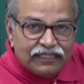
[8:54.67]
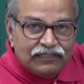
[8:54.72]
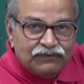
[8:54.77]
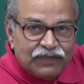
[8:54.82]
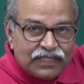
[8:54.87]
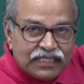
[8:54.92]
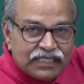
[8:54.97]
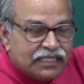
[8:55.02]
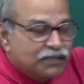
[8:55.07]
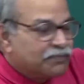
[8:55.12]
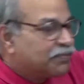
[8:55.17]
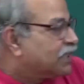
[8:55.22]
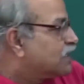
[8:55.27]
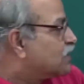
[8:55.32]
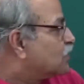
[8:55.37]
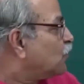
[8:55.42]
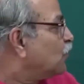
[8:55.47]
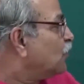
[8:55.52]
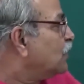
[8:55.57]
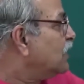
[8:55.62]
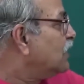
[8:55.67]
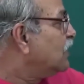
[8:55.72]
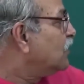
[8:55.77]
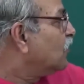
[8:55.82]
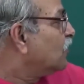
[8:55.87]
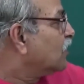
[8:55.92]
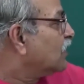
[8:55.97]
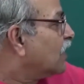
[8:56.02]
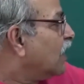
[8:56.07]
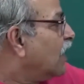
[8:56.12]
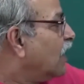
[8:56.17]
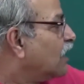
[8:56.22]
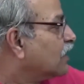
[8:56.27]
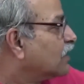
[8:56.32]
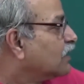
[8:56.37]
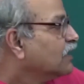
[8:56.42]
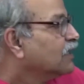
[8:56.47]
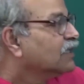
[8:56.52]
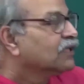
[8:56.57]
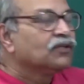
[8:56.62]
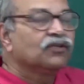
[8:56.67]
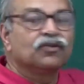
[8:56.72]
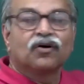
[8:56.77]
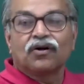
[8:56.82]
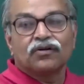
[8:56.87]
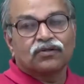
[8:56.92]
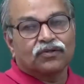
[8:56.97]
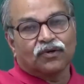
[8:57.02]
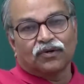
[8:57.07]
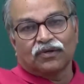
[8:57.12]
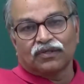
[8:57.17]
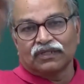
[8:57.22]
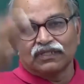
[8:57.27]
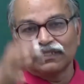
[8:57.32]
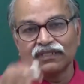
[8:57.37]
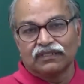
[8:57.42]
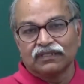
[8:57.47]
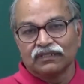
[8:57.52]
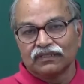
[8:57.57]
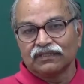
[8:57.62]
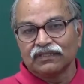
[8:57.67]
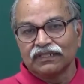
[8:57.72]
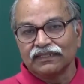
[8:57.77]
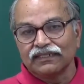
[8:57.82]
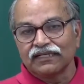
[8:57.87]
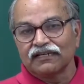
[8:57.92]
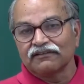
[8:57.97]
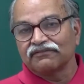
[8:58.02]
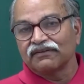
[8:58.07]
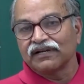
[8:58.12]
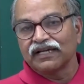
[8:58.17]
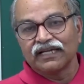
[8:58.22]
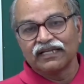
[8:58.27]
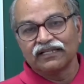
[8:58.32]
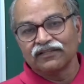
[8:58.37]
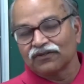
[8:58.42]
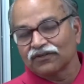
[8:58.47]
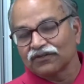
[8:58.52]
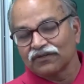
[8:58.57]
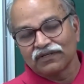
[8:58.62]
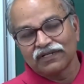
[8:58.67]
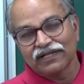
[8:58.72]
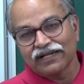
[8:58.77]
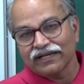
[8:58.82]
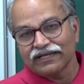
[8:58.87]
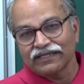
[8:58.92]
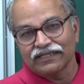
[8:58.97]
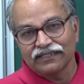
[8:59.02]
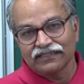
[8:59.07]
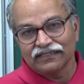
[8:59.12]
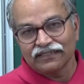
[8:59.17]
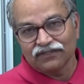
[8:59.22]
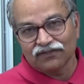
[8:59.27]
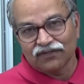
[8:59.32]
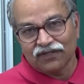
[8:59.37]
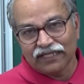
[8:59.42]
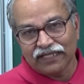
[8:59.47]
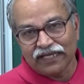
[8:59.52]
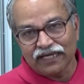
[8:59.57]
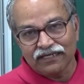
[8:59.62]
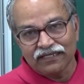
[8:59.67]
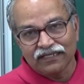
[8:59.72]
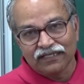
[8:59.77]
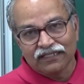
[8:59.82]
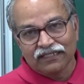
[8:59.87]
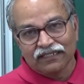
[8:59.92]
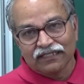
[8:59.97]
which depends only on R, not on theta phi, not on directions and all that.